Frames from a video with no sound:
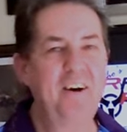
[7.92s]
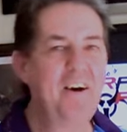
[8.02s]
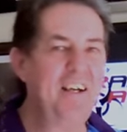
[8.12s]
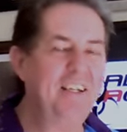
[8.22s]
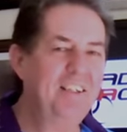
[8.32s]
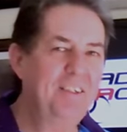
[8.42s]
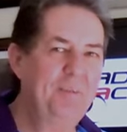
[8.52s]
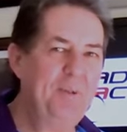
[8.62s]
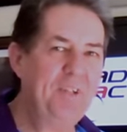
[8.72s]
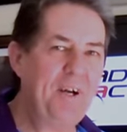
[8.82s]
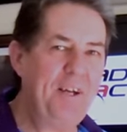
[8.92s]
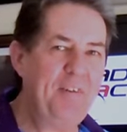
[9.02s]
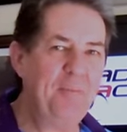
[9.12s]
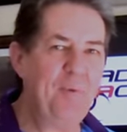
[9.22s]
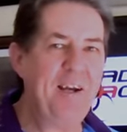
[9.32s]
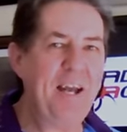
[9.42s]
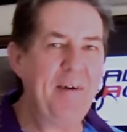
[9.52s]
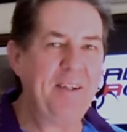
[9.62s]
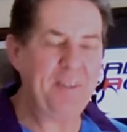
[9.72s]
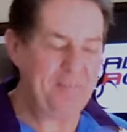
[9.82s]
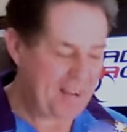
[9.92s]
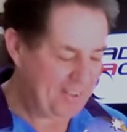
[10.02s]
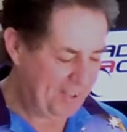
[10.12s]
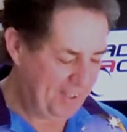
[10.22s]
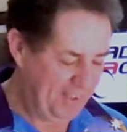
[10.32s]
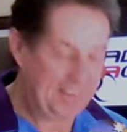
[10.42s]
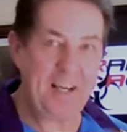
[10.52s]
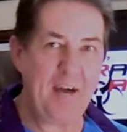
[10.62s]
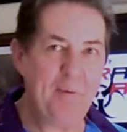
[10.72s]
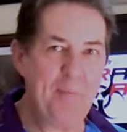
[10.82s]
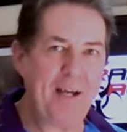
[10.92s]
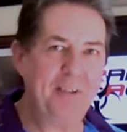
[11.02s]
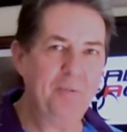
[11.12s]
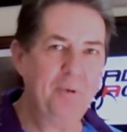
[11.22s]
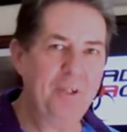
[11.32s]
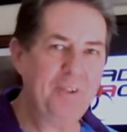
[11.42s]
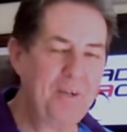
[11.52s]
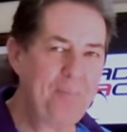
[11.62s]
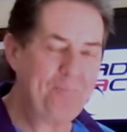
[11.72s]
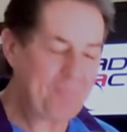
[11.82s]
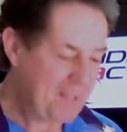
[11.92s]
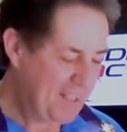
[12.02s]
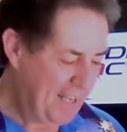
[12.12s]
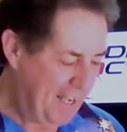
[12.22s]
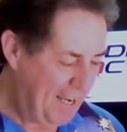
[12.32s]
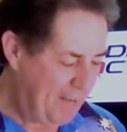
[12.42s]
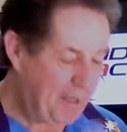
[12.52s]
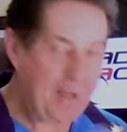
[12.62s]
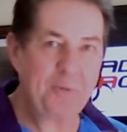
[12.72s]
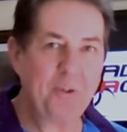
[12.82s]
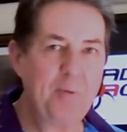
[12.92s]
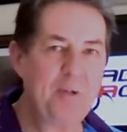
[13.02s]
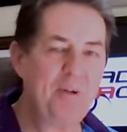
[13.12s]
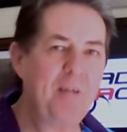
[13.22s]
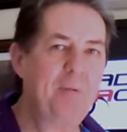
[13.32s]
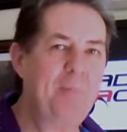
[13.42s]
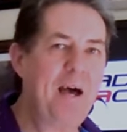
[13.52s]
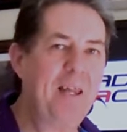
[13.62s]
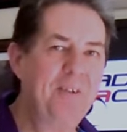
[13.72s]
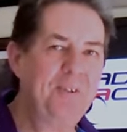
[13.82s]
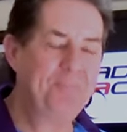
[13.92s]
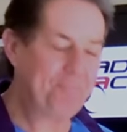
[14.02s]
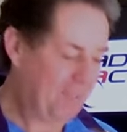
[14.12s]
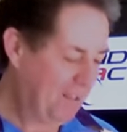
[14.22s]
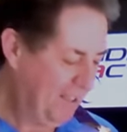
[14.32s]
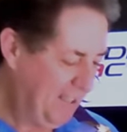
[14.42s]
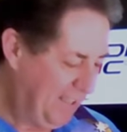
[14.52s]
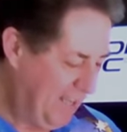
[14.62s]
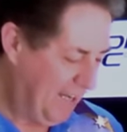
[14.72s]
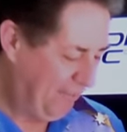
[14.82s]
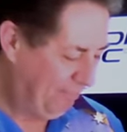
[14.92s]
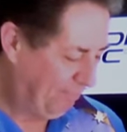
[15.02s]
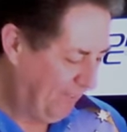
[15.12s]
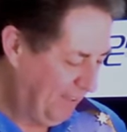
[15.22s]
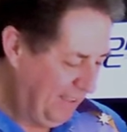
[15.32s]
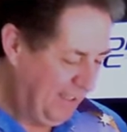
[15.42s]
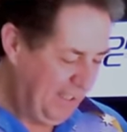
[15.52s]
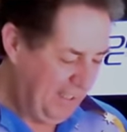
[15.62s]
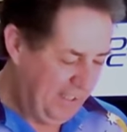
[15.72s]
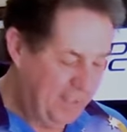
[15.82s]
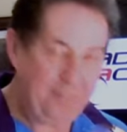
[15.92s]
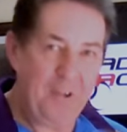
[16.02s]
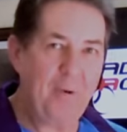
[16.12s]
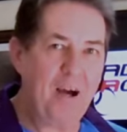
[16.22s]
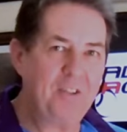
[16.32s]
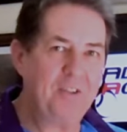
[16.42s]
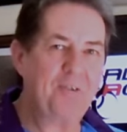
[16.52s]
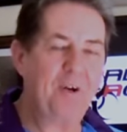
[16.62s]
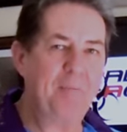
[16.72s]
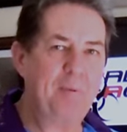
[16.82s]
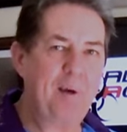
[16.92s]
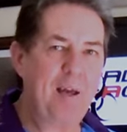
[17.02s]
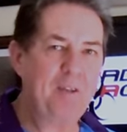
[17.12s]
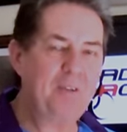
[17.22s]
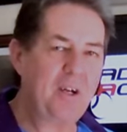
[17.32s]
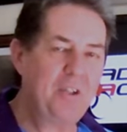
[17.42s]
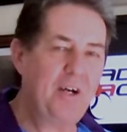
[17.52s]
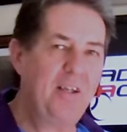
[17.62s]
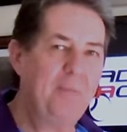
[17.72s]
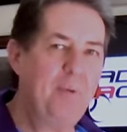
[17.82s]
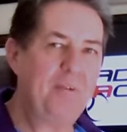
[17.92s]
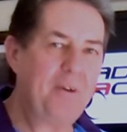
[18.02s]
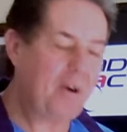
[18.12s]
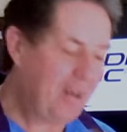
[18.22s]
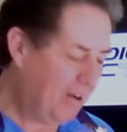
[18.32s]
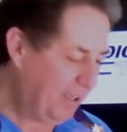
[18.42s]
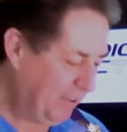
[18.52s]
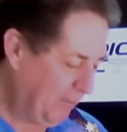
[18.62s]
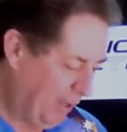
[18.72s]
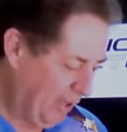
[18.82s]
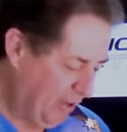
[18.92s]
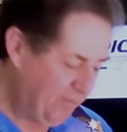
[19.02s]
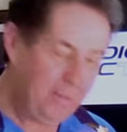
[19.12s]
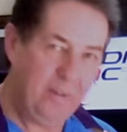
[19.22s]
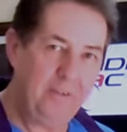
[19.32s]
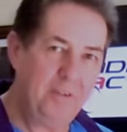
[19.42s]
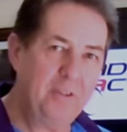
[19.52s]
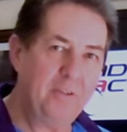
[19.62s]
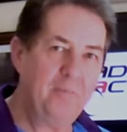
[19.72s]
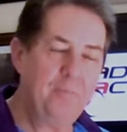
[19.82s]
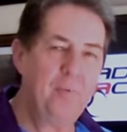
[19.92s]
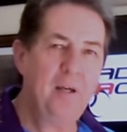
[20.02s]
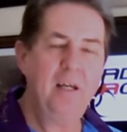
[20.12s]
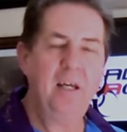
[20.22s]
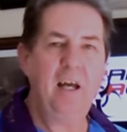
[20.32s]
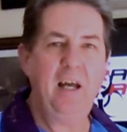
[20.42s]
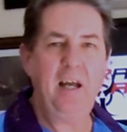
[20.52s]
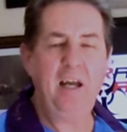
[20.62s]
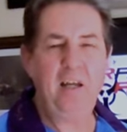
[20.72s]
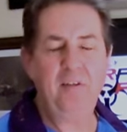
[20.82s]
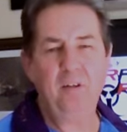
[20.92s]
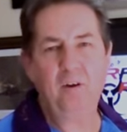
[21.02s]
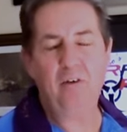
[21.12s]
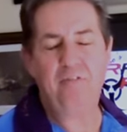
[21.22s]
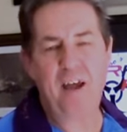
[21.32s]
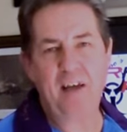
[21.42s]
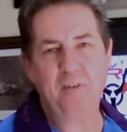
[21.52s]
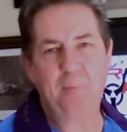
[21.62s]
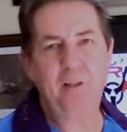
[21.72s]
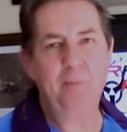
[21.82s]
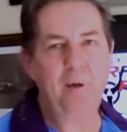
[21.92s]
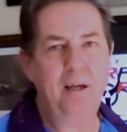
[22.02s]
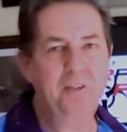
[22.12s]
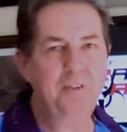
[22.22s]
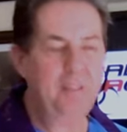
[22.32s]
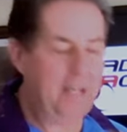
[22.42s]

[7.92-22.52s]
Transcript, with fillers: Hi, Richo here from Radioactive RC. Today we're back in the workshop and we're going to talk about drilling propellers. Now, there's a few ways of drilling propellers. I'm going to show you the method I like and the way I've learned to do them and I found to be the best.